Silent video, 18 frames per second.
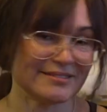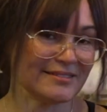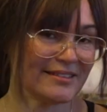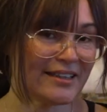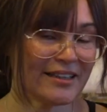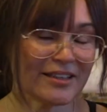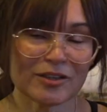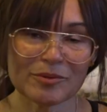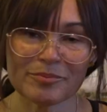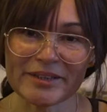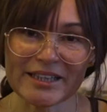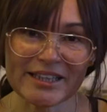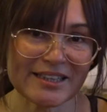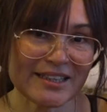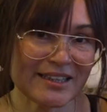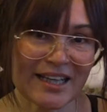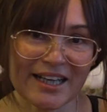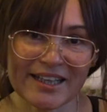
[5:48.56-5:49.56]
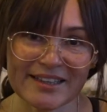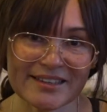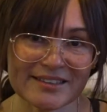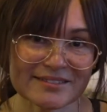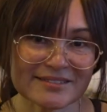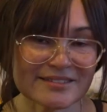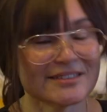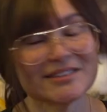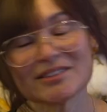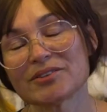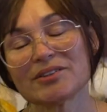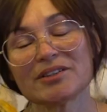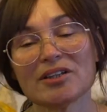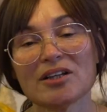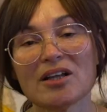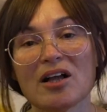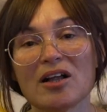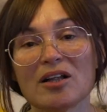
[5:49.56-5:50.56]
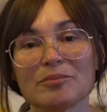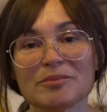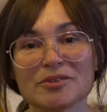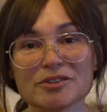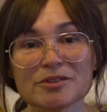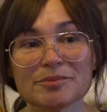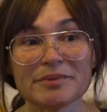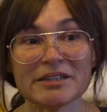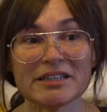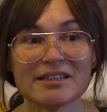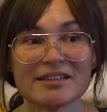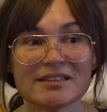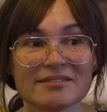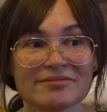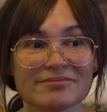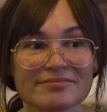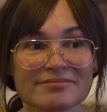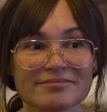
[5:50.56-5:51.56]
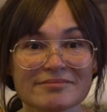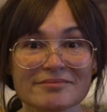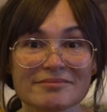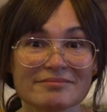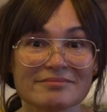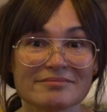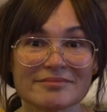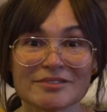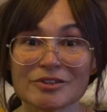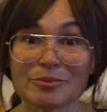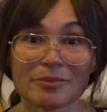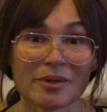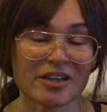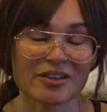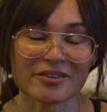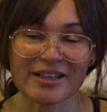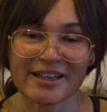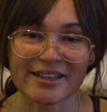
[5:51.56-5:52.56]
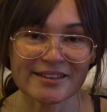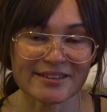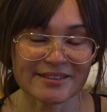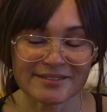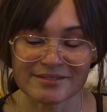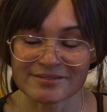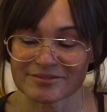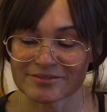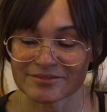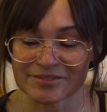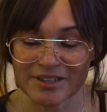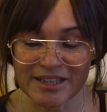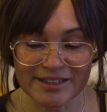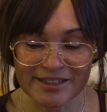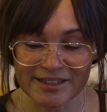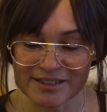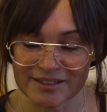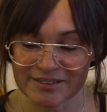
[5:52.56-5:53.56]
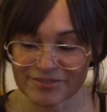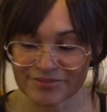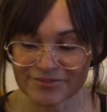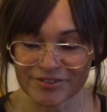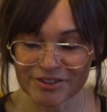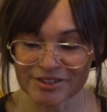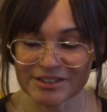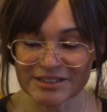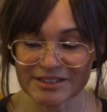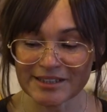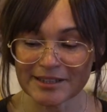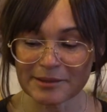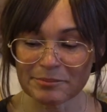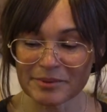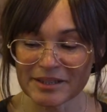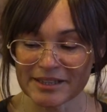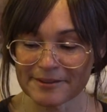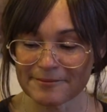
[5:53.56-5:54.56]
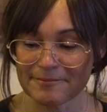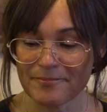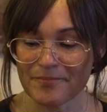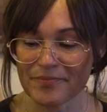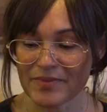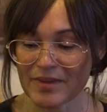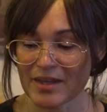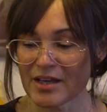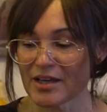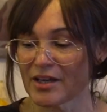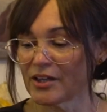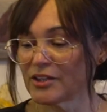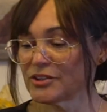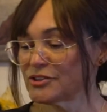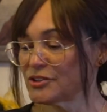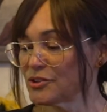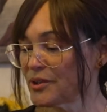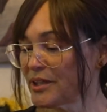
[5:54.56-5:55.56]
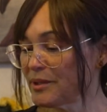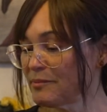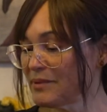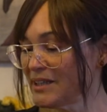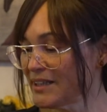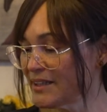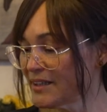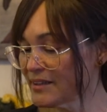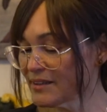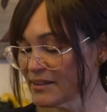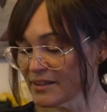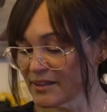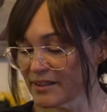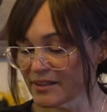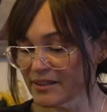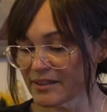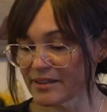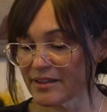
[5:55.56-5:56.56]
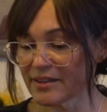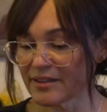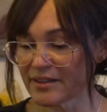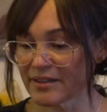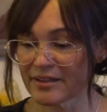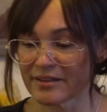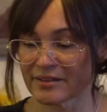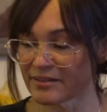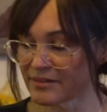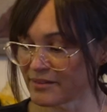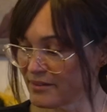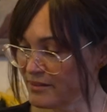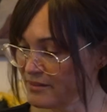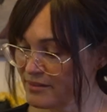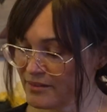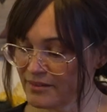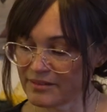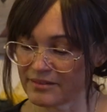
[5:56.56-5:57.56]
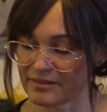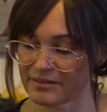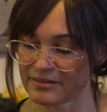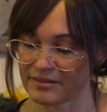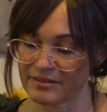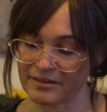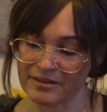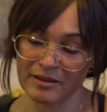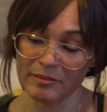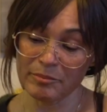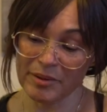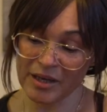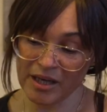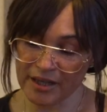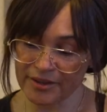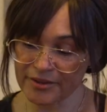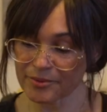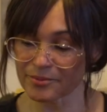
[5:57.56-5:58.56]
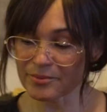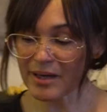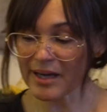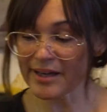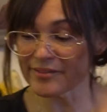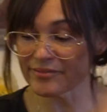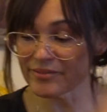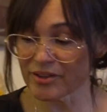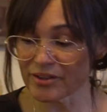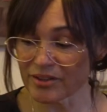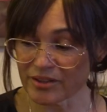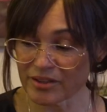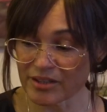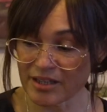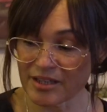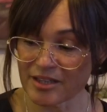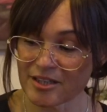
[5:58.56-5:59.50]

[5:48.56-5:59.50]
it'll be night, so it'll almost be tomorrow night and ready for sleeping. So immediately upon arrival,